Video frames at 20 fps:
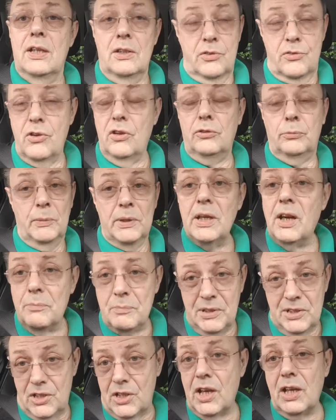And trust me, I've
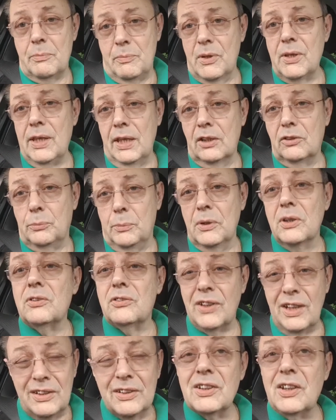been checked by
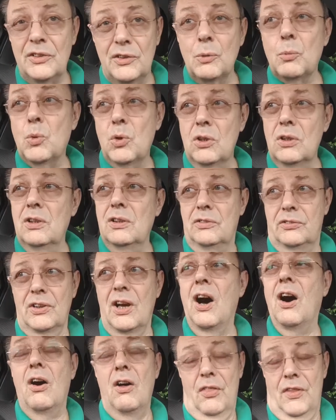experts the words
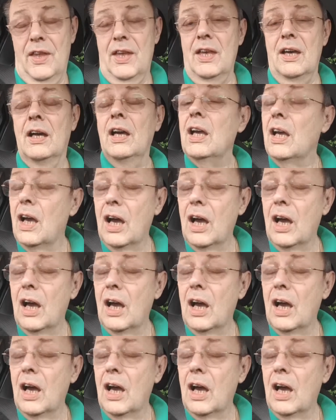are there.